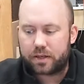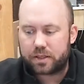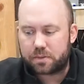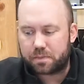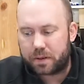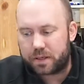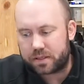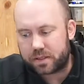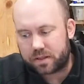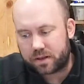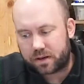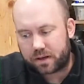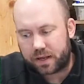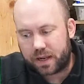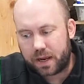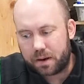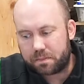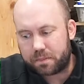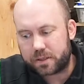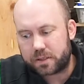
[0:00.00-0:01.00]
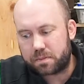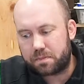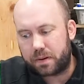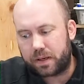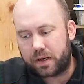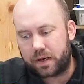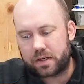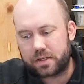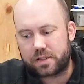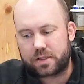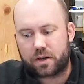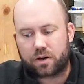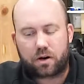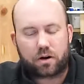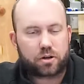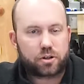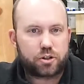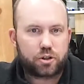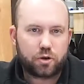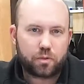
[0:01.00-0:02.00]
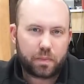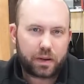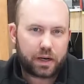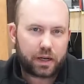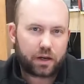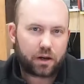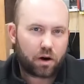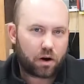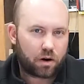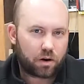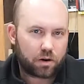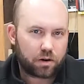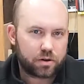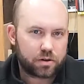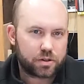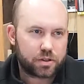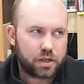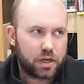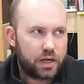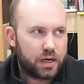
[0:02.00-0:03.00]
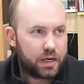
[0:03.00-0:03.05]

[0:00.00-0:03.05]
spaces on campus because there are too many cars.